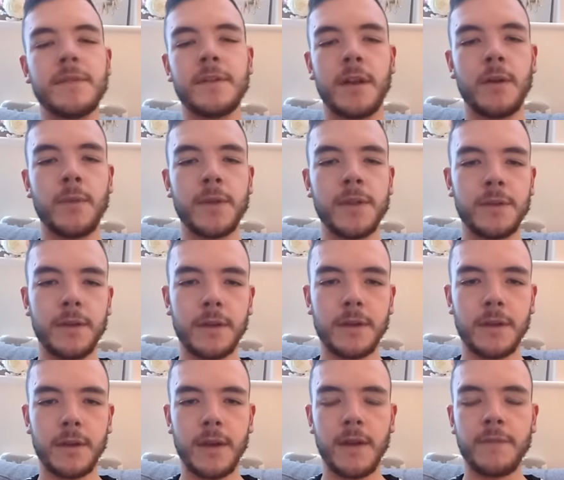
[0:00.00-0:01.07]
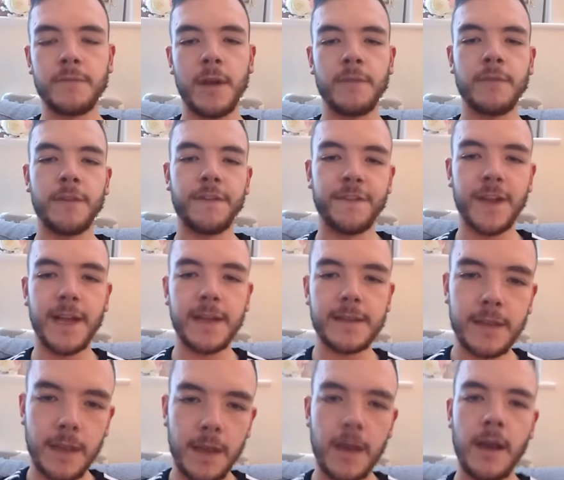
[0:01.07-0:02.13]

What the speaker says: you know, when you look at and reflect